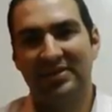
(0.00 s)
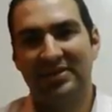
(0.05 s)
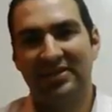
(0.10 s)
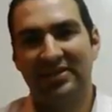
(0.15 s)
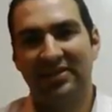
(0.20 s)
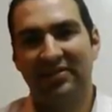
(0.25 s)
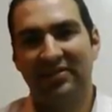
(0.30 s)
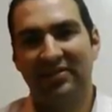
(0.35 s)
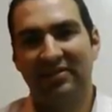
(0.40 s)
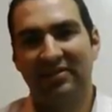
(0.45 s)
I'm
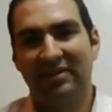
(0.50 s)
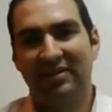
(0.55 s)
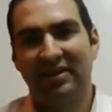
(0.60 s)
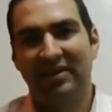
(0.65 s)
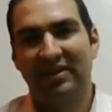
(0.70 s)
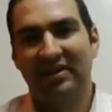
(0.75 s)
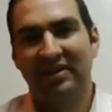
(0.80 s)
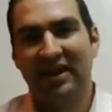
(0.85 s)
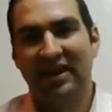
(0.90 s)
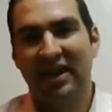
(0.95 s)
still
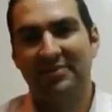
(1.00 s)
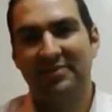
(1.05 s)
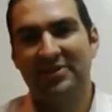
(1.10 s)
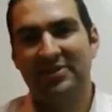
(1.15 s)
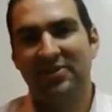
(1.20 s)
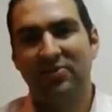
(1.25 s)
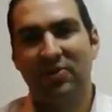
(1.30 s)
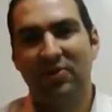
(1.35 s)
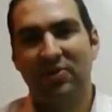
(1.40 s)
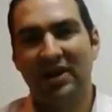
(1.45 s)

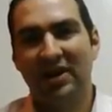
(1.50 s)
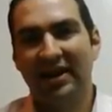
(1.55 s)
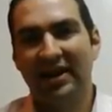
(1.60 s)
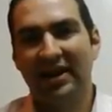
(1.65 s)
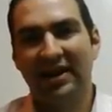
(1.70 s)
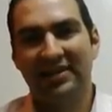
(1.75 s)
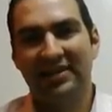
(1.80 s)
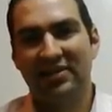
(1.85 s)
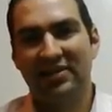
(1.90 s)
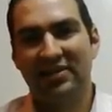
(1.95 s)

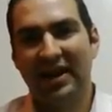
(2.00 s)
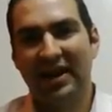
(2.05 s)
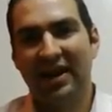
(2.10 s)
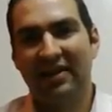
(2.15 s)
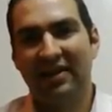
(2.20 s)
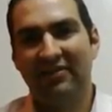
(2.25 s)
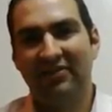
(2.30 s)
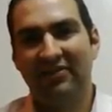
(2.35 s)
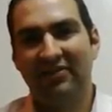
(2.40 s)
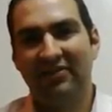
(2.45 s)
working, and so I
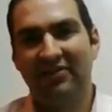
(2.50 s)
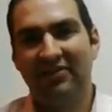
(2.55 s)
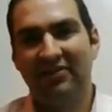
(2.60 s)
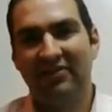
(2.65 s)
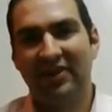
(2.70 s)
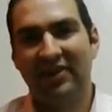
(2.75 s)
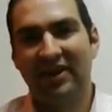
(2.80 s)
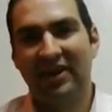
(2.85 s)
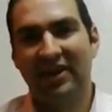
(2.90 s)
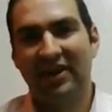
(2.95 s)
have
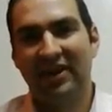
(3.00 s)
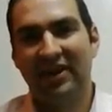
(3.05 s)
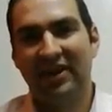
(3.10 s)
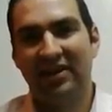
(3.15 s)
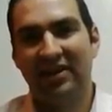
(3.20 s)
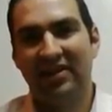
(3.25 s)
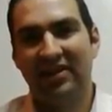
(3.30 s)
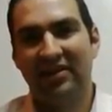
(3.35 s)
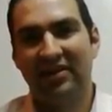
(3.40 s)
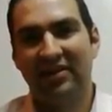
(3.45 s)
another
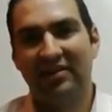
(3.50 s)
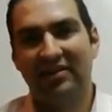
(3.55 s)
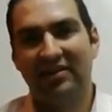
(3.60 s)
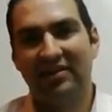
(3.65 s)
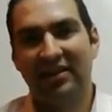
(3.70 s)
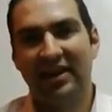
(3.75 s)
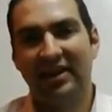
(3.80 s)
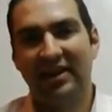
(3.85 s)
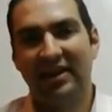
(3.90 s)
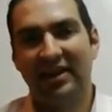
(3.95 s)
income
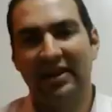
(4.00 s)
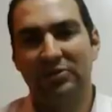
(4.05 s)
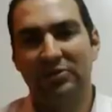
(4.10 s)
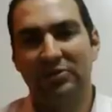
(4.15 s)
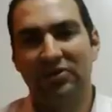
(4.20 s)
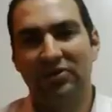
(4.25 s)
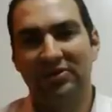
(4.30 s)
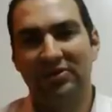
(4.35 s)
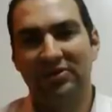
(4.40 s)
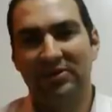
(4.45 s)
source, which is
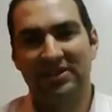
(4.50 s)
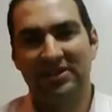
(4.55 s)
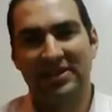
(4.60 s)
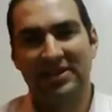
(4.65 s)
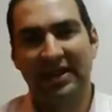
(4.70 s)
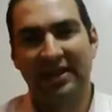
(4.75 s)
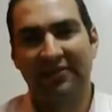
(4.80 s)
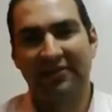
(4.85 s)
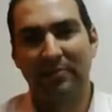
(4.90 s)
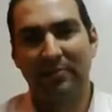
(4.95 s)
lucky for
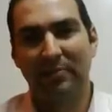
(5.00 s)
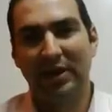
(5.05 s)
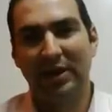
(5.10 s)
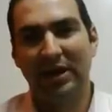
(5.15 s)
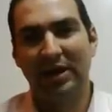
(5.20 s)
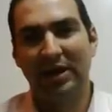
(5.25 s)
me. But